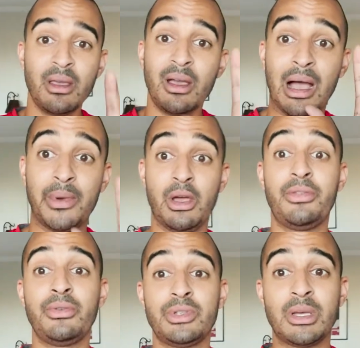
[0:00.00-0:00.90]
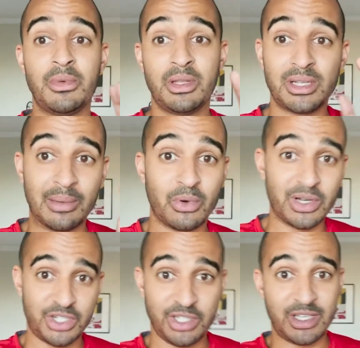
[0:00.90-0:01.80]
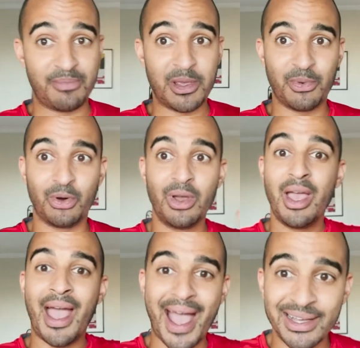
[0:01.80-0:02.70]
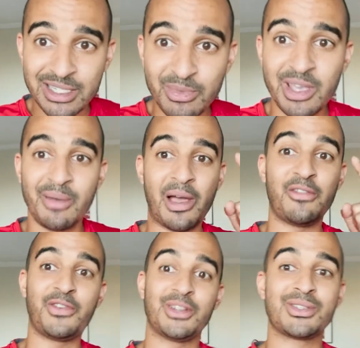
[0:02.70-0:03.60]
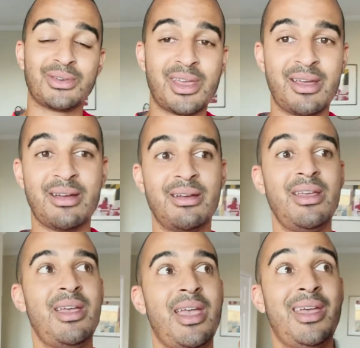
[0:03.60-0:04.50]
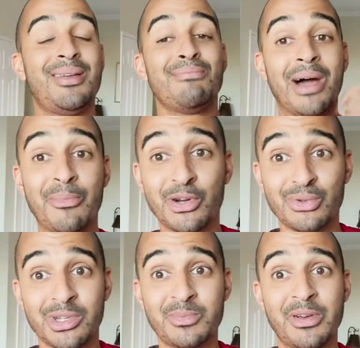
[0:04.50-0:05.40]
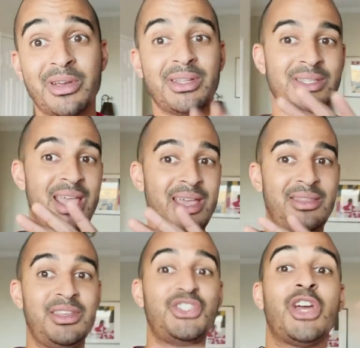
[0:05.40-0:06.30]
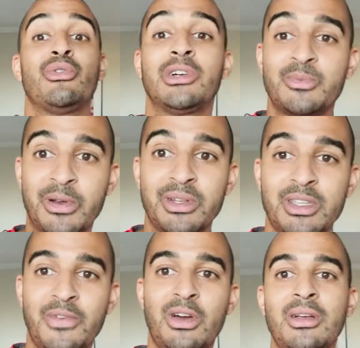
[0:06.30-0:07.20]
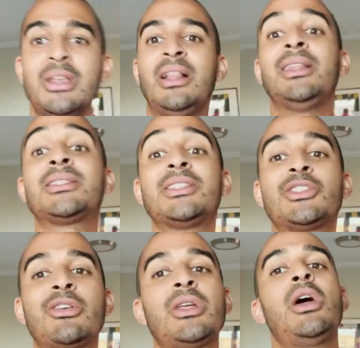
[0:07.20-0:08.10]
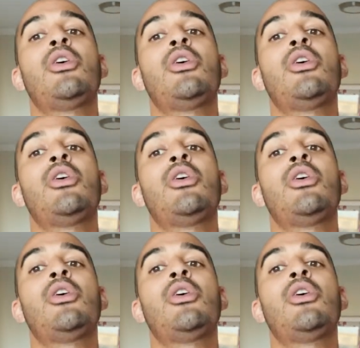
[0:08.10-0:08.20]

I'm gonna go through some of the top questions that people ask me about foster care and my personal experience and the general experience of it all. Let's get started